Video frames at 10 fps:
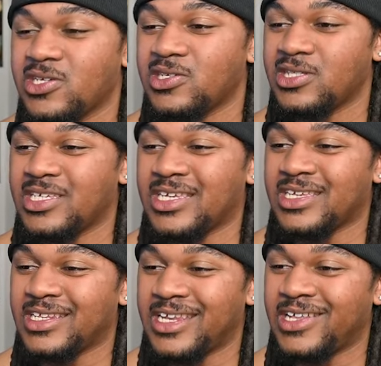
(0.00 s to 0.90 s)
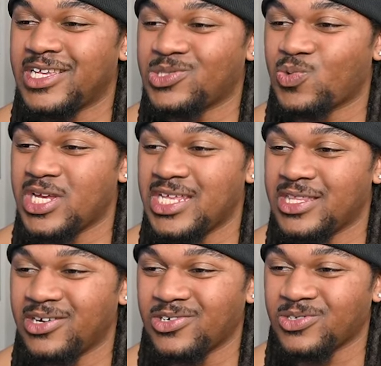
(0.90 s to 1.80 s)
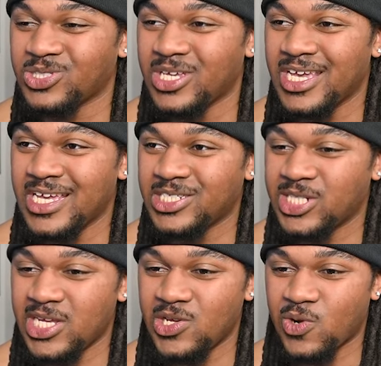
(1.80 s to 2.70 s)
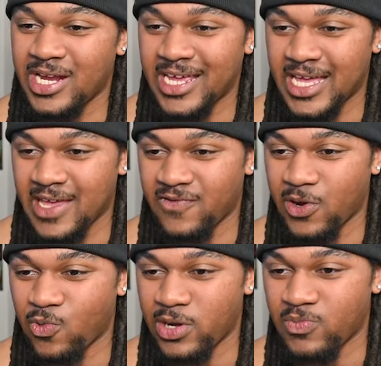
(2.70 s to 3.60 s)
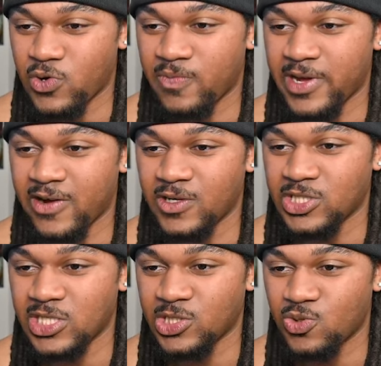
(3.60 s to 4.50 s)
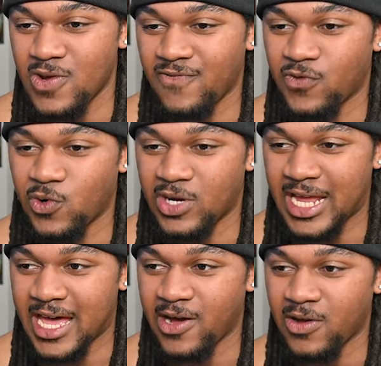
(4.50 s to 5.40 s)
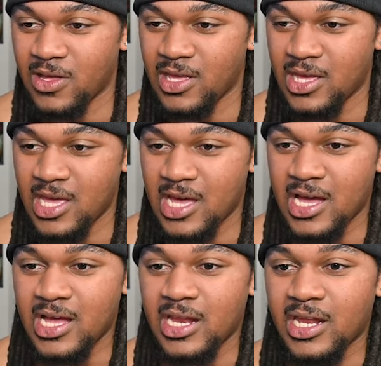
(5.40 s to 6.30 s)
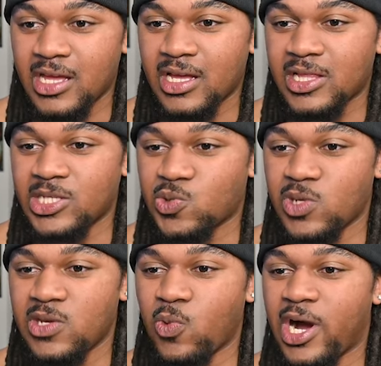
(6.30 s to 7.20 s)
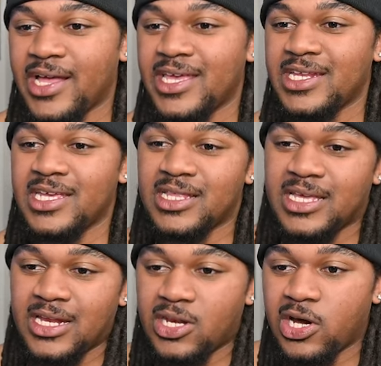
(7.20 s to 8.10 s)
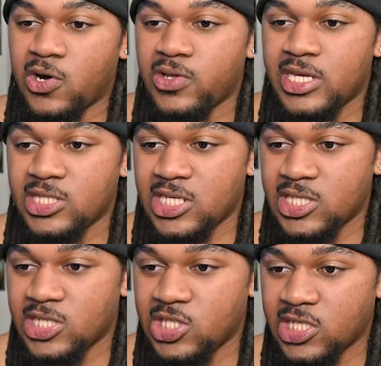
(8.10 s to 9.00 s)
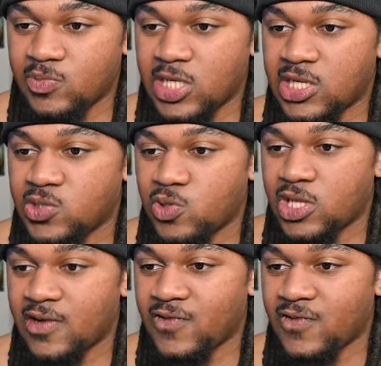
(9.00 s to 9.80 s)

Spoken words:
a good thing. Now let's read those. Jean Grey, they gave her 1 more power. She's 3/4 now. Let's read why they did that. No, this isn't just because we're